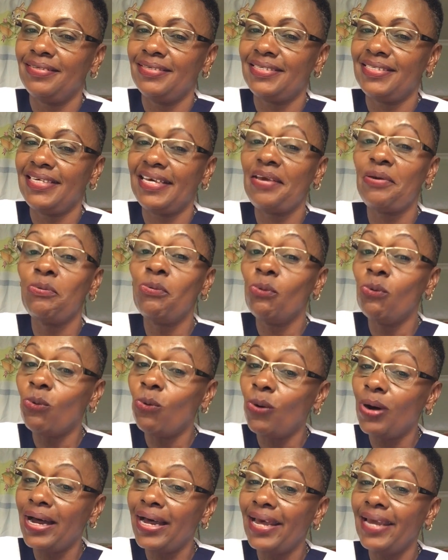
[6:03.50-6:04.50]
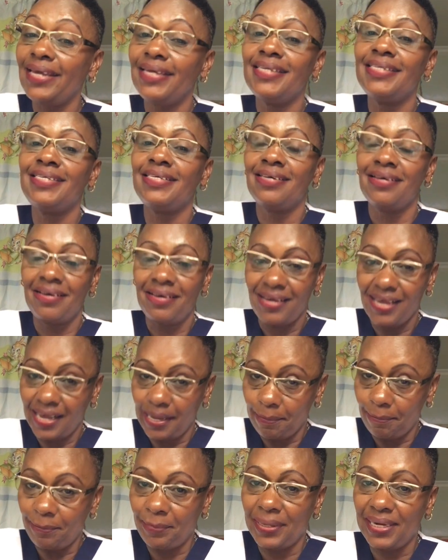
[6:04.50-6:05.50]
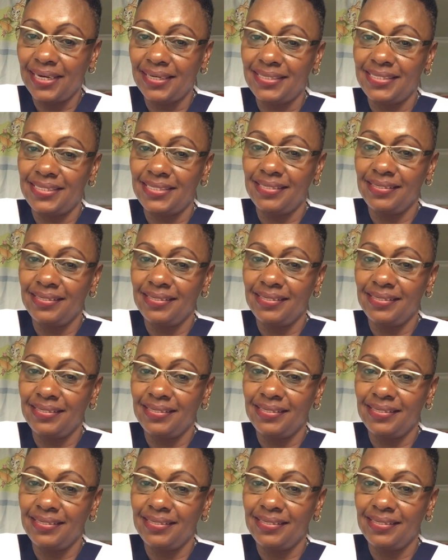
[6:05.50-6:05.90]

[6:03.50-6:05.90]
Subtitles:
Say wide apart.